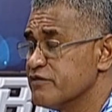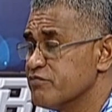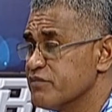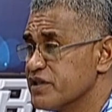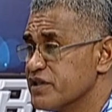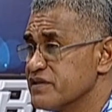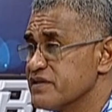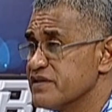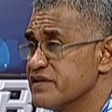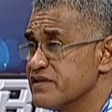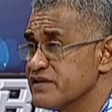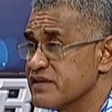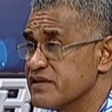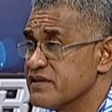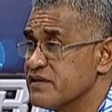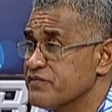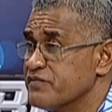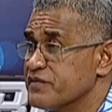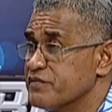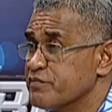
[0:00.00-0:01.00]
Minors, there's a
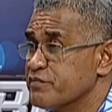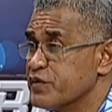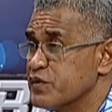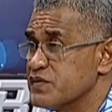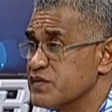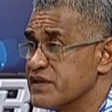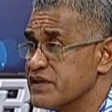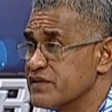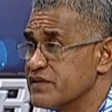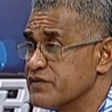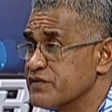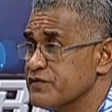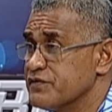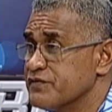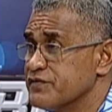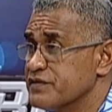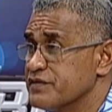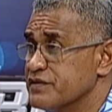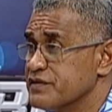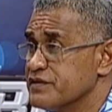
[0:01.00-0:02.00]
different process of
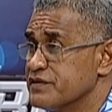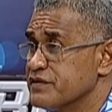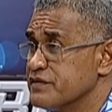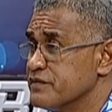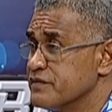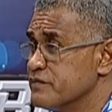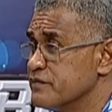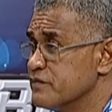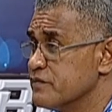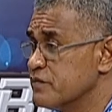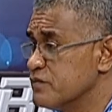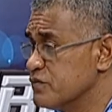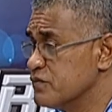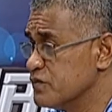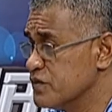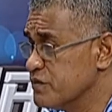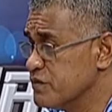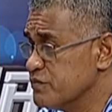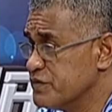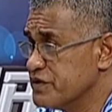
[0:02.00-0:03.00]
who
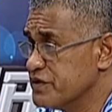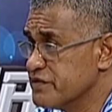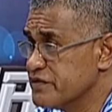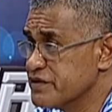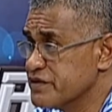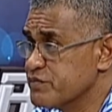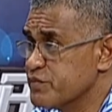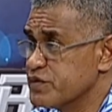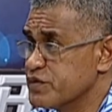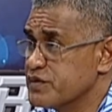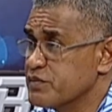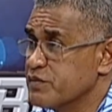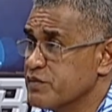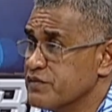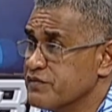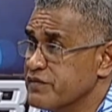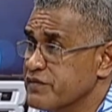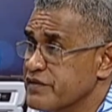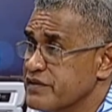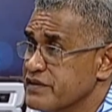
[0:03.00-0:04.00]
will be
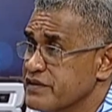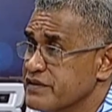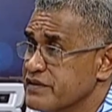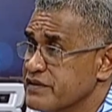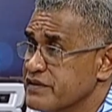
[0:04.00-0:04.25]
responsible for this.